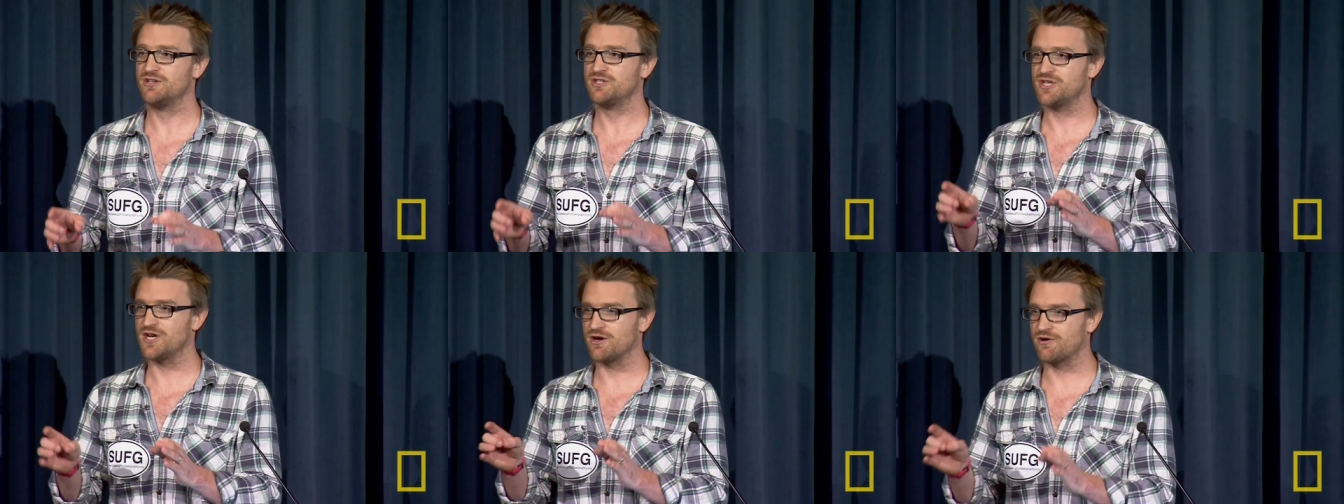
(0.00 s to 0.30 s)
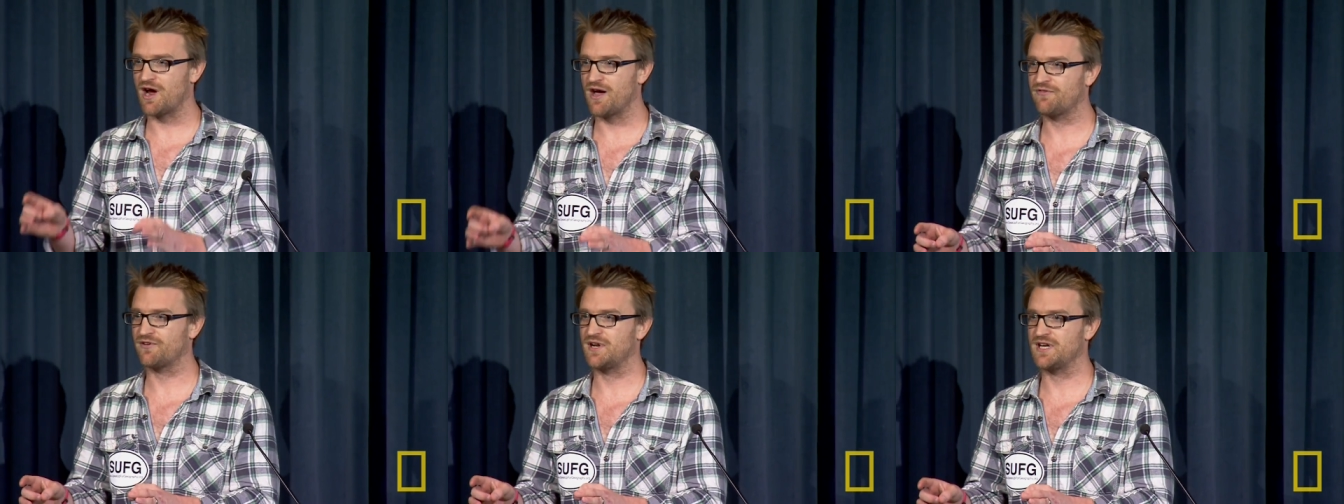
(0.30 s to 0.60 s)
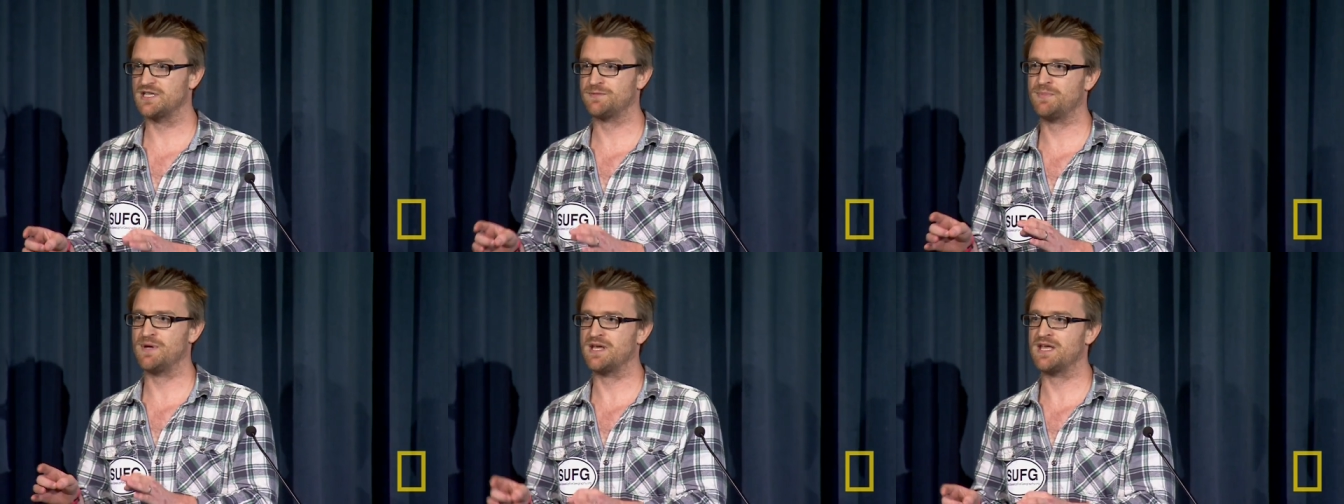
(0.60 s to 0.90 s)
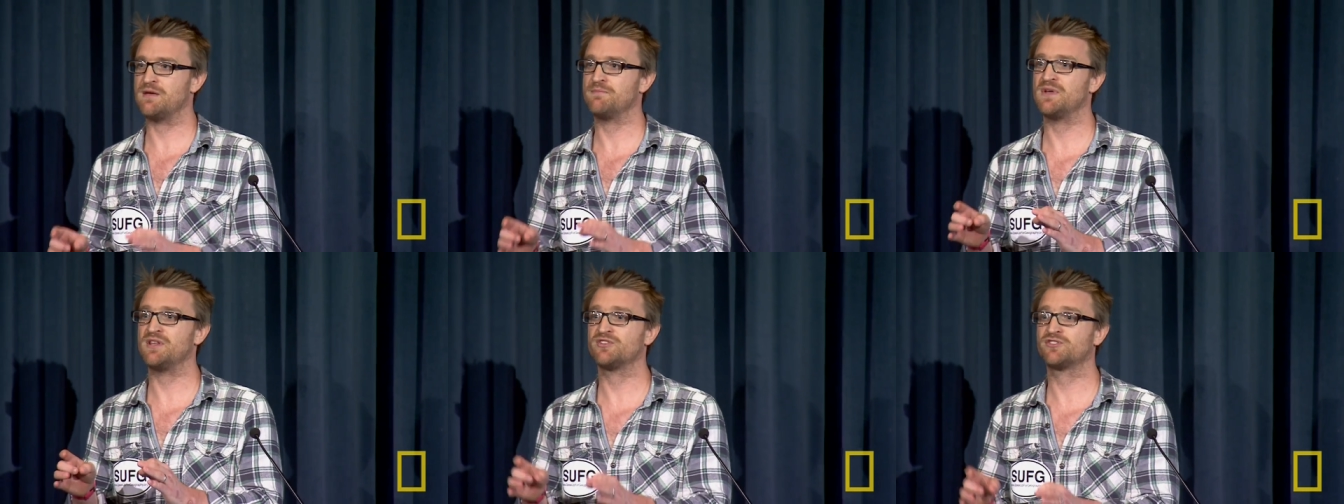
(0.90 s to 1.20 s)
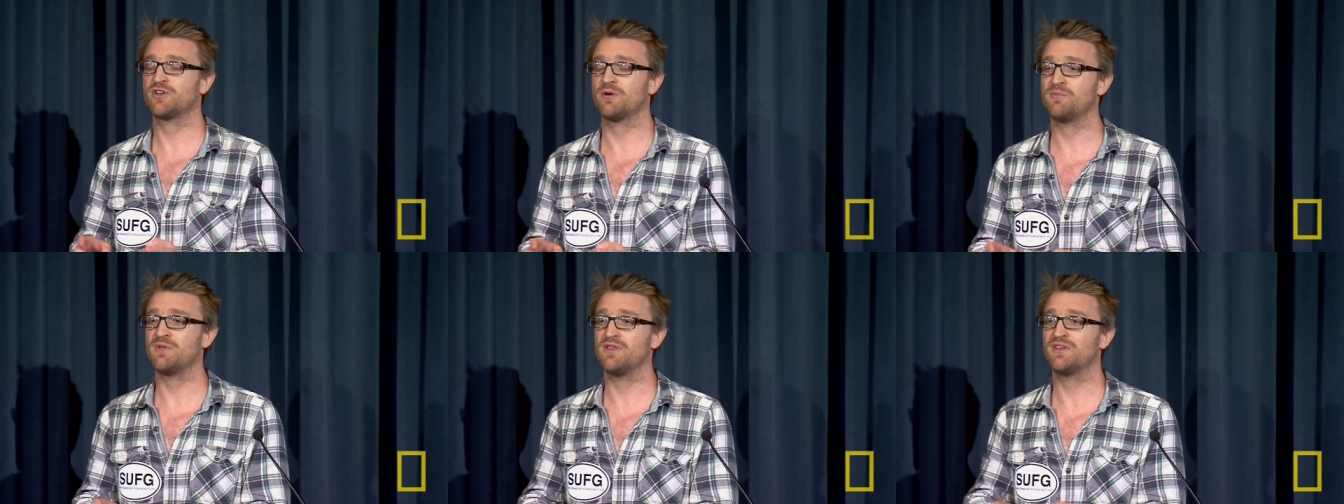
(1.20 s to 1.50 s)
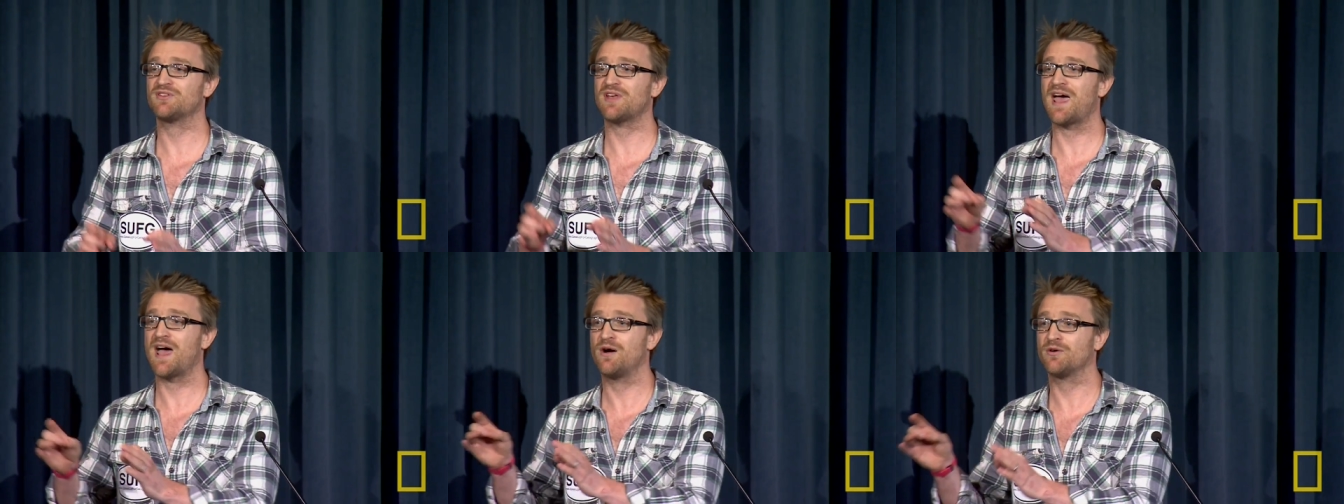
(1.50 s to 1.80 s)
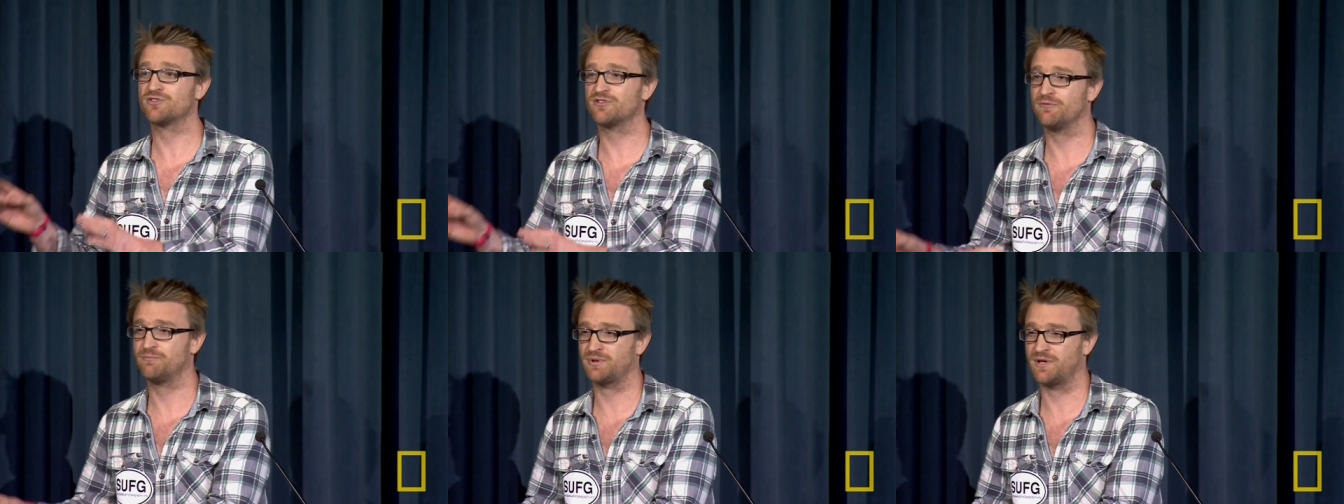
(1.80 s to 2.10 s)
geographically speaking, means something that's
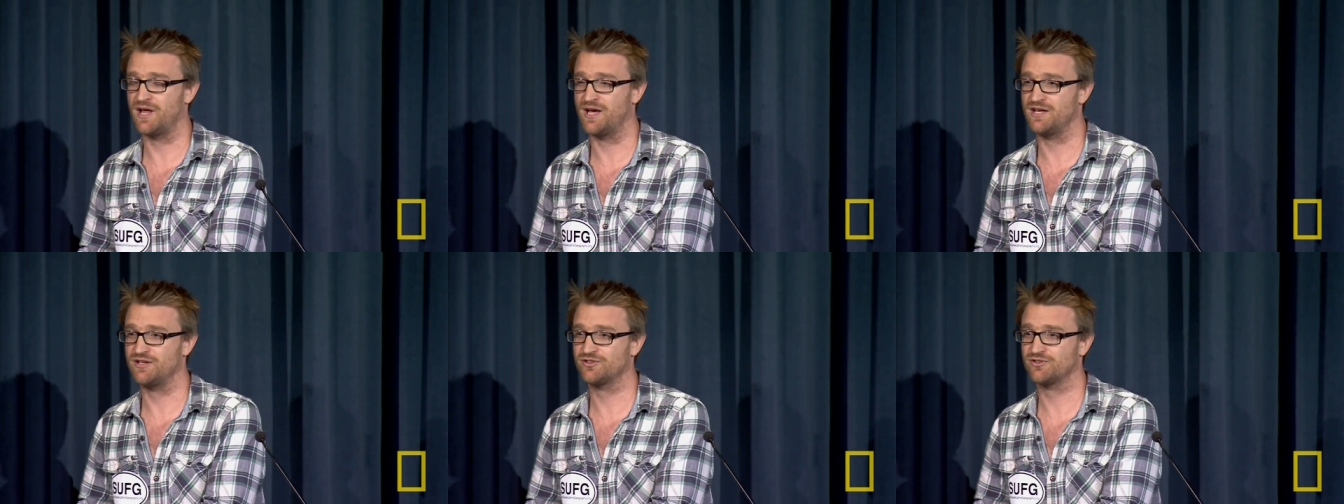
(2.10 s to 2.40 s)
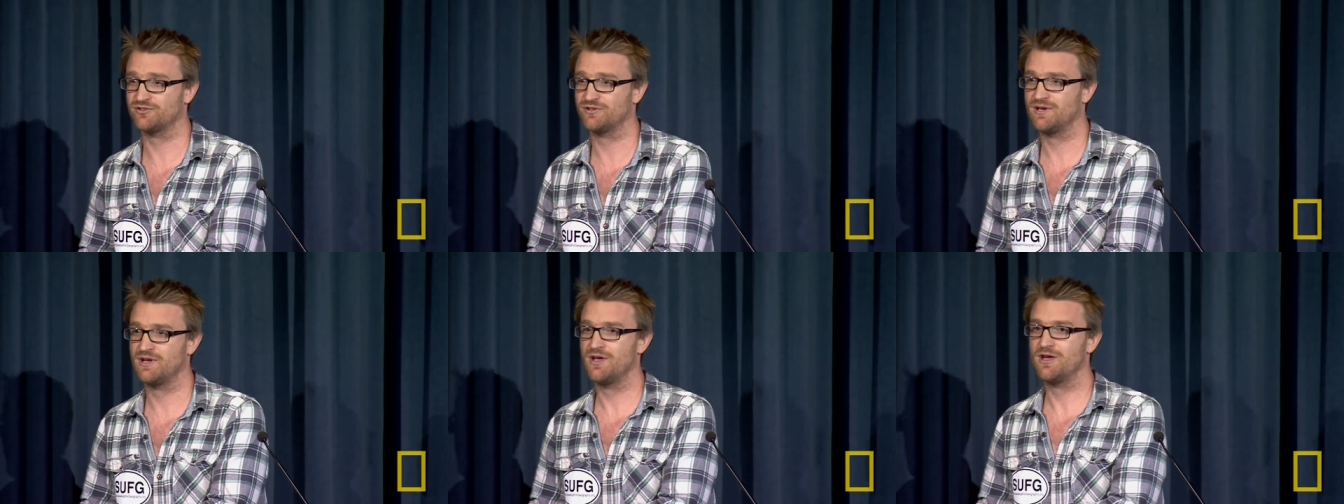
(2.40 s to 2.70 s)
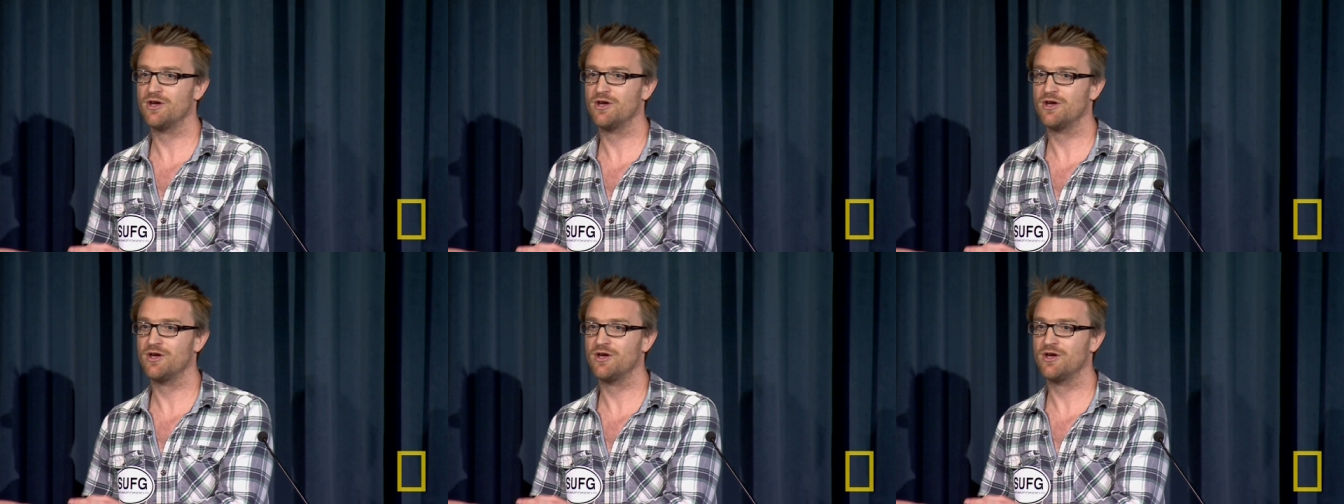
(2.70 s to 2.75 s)
out of place.